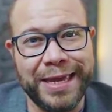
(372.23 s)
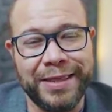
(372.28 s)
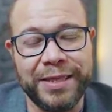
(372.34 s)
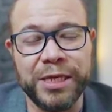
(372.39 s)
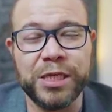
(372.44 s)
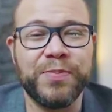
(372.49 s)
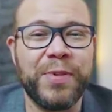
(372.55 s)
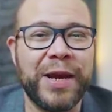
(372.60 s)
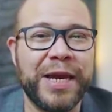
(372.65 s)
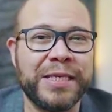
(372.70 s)

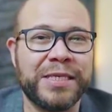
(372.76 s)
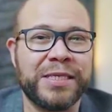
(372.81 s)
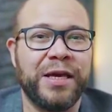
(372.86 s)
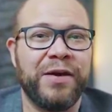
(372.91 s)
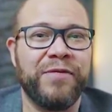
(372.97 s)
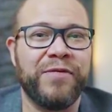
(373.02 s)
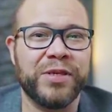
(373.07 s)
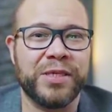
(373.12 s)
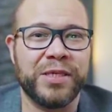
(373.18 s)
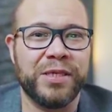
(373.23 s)
This by
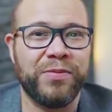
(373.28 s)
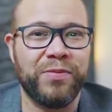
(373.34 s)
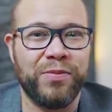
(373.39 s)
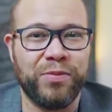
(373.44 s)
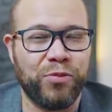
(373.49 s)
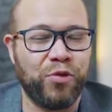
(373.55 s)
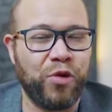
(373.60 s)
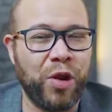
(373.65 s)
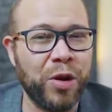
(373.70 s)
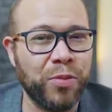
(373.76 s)
itself is
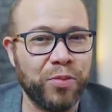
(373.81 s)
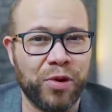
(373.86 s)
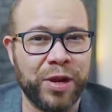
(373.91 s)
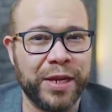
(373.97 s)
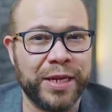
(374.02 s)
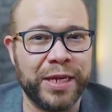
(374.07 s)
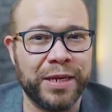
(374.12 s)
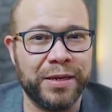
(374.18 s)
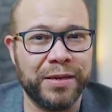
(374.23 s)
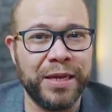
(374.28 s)

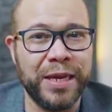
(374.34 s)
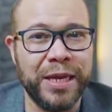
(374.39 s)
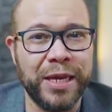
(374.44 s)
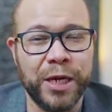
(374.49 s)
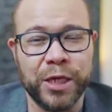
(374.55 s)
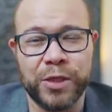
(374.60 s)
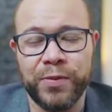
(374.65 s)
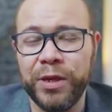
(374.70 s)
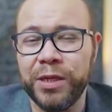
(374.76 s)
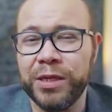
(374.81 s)
groundbreaking,
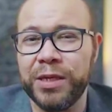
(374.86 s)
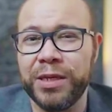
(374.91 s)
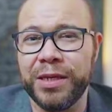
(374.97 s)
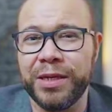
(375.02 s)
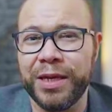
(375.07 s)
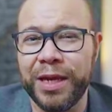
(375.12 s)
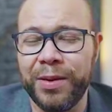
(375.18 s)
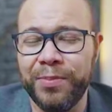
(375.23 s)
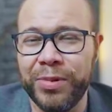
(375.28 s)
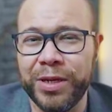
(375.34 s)
especially in
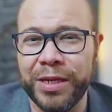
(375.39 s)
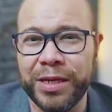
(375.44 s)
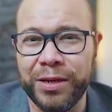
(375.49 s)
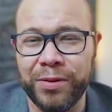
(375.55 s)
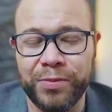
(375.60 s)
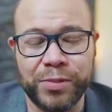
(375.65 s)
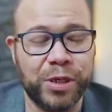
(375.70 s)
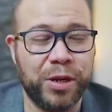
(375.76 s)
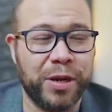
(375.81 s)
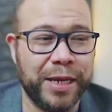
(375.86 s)

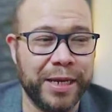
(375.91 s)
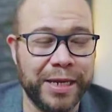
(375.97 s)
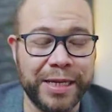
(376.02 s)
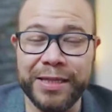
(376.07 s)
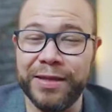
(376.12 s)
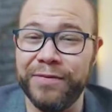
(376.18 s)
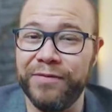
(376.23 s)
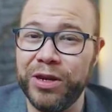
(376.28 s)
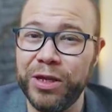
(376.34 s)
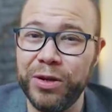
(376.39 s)
in
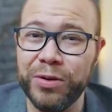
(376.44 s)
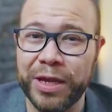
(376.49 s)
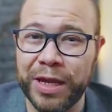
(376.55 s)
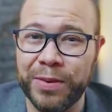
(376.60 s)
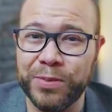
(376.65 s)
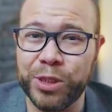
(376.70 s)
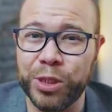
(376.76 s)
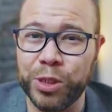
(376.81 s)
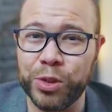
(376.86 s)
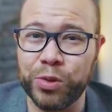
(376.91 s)
the video
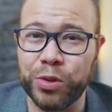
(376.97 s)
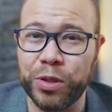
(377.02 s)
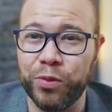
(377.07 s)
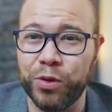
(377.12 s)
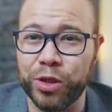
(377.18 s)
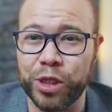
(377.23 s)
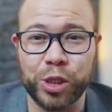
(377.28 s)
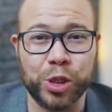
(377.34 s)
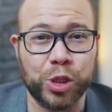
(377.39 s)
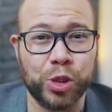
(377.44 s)
games industry,
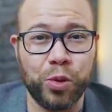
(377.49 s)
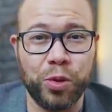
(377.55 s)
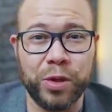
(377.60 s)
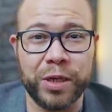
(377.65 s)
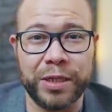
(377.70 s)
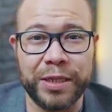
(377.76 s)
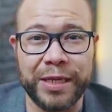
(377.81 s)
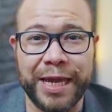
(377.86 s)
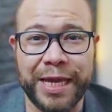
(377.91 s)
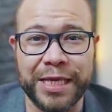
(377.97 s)
which
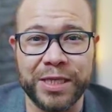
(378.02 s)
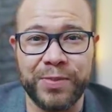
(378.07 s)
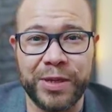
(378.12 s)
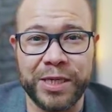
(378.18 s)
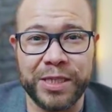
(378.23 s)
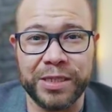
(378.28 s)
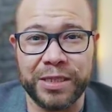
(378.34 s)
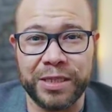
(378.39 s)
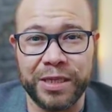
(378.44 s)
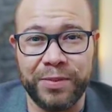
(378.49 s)
historically has
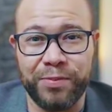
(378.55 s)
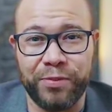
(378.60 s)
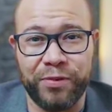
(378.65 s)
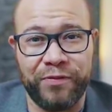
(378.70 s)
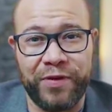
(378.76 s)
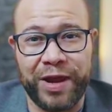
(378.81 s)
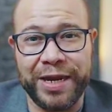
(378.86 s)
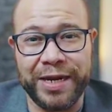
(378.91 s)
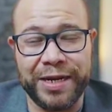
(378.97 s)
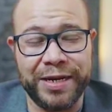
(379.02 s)
basically
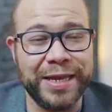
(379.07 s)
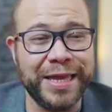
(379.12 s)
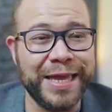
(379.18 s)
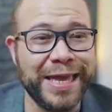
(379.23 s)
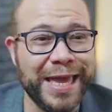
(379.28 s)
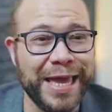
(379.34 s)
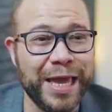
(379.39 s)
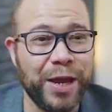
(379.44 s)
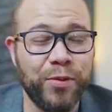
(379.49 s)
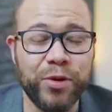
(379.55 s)
provided,
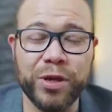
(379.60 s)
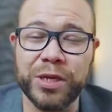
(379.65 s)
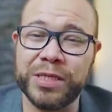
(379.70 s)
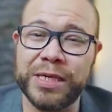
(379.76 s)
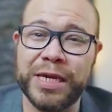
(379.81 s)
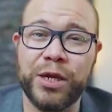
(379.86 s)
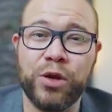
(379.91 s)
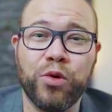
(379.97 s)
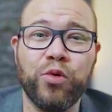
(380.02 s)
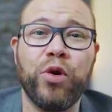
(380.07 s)
we could
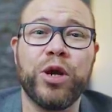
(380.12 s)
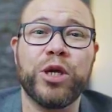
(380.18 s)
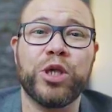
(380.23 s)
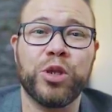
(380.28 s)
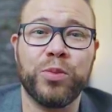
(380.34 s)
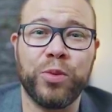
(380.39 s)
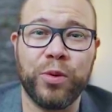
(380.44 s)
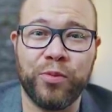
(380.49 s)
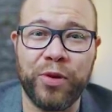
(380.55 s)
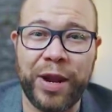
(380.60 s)
say,
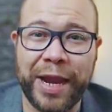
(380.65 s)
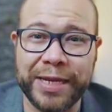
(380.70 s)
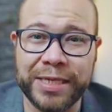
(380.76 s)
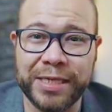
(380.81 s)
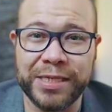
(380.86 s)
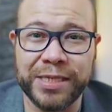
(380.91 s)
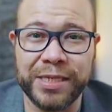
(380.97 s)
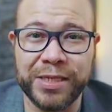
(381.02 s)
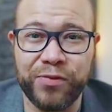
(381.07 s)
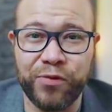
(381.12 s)
questionable
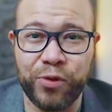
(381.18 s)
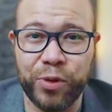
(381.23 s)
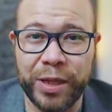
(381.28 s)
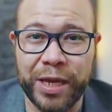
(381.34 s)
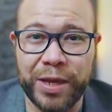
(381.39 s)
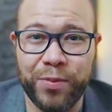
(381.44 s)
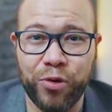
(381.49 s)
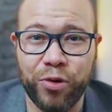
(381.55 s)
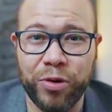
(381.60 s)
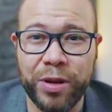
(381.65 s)
practices for
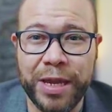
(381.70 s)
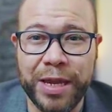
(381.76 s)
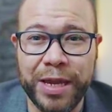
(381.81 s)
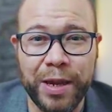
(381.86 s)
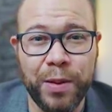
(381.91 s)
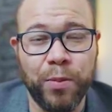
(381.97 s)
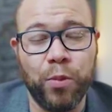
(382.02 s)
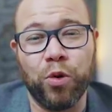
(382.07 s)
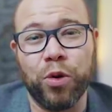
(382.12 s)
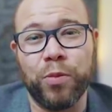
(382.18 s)
labor,
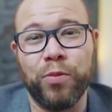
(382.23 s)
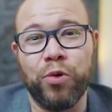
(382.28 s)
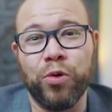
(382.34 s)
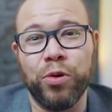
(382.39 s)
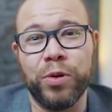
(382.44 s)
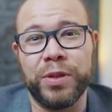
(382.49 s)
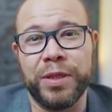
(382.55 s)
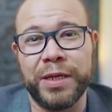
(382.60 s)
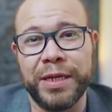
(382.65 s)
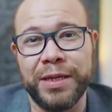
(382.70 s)
and more
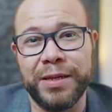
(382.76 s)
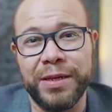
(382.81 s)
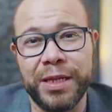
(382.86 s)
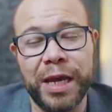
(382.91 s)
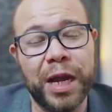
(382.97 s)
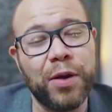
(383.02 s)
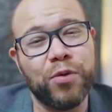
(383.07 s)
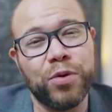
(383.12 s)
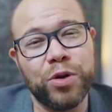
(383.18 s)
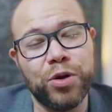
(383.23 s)
importantly,
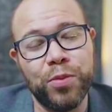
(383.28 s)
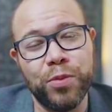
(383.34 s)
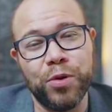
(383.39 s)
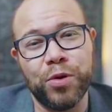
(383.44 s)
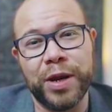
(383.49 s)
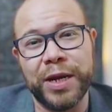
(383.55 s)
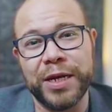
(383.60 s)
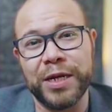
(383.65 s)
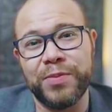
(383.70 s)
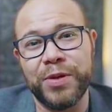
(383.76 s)
not
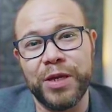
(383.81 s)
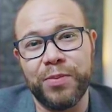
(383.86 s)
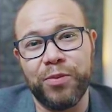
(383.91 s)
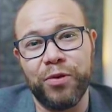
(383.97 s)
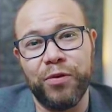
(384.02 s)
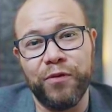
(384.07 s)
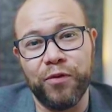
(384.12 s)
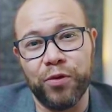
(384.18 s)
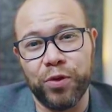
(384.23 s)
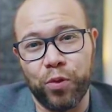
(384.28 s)
remunerated
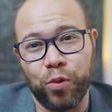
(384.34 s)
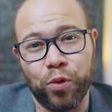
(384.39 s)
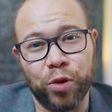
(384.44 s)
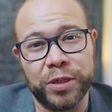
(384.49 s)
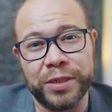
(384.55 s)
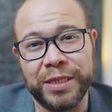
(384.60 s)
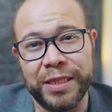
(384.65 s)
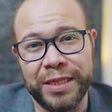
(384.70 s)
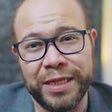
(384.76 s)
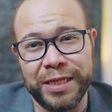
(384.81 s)
people for the
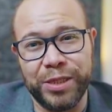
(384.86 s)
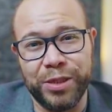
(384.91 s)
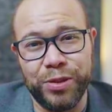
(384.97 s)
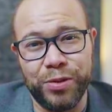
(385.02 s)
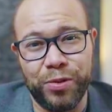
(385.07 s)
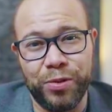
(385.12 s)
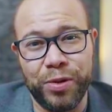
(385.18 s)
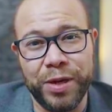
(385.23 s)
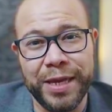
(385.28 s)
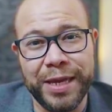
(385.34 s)
work that they
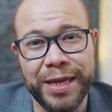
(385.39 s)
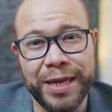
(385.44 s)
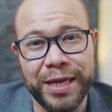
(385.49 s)
do.